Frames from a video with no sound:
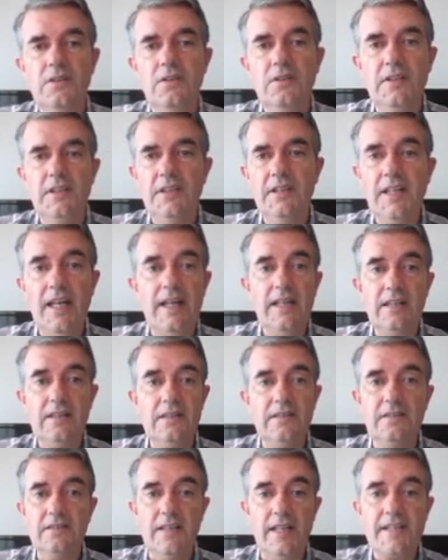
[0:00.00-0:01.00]
in
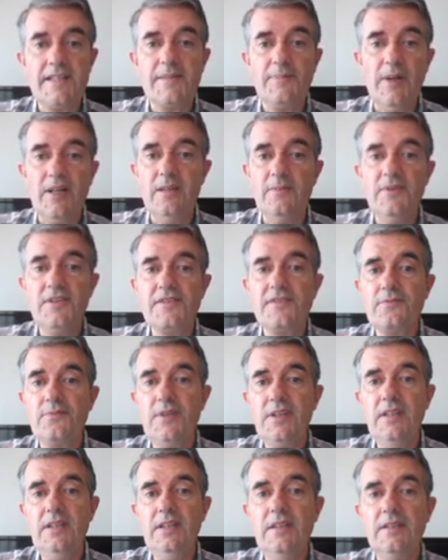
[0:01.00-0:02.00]
our experiments,
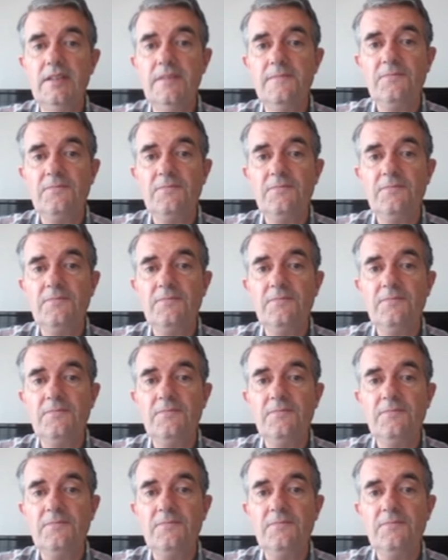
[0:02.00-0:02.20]
we